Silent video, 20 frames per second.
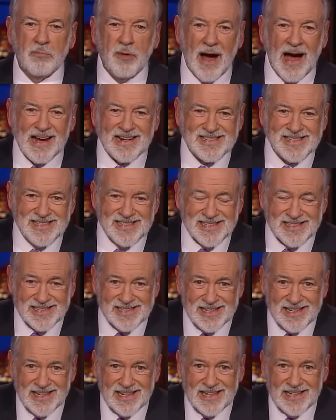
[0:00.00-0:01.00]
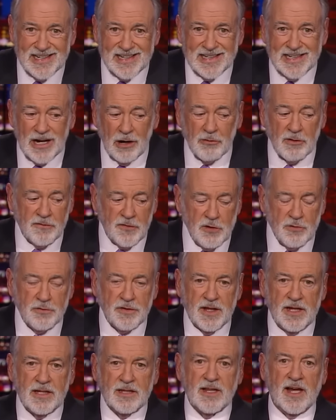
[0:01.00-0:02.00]
boxes? Oh, if you
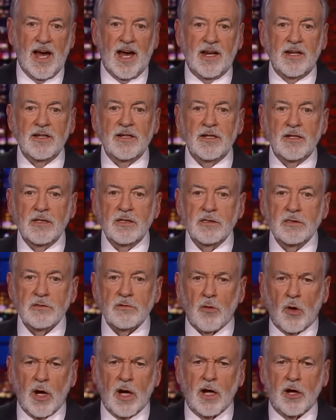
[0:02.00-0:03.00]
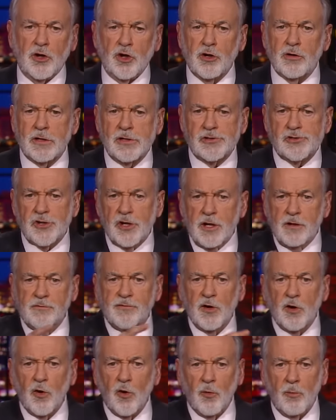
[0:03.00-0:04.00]
think that, well, you're a
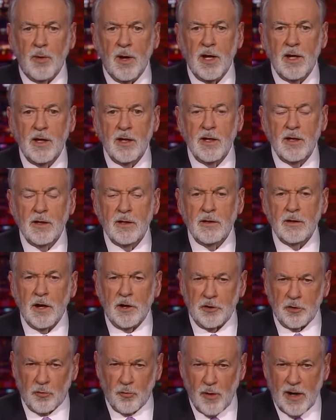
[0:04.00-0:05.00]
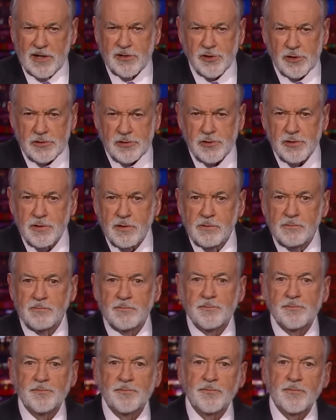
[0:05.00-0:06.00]
xenophobe and a racist.
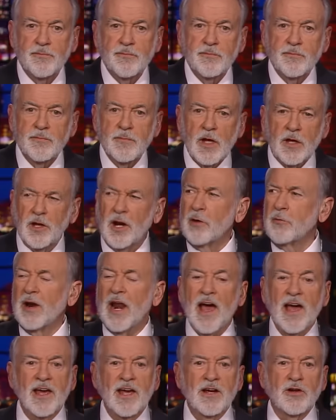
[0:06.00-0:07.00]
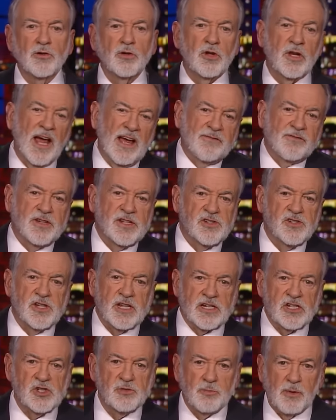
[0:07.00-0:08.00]
You know, when I hear leftists
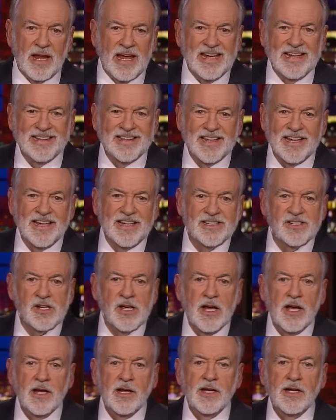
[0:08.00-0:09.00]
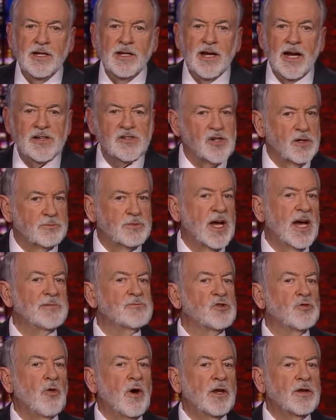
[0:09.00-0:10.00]
explain things, I
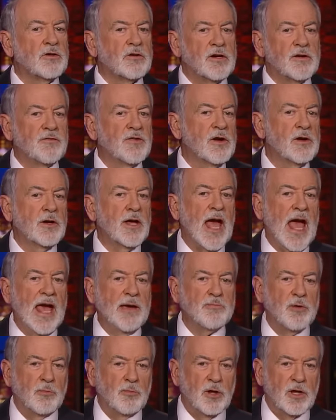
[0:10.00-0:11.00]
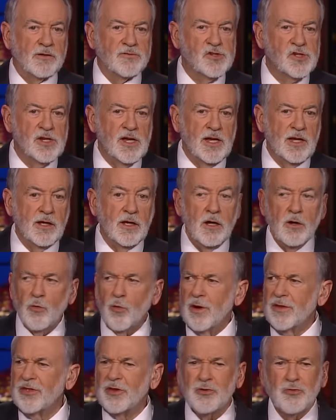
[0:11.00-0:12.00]
sometimes wonder if they're capable of seeing
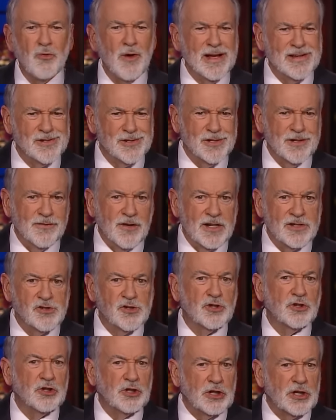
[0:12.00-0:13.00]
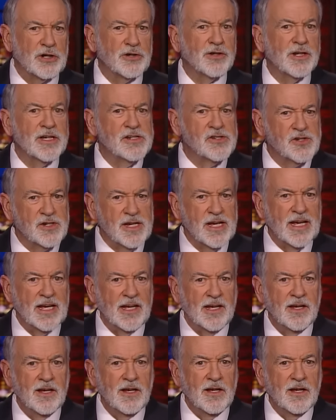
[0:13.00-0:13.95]
what the rest of us clearly see.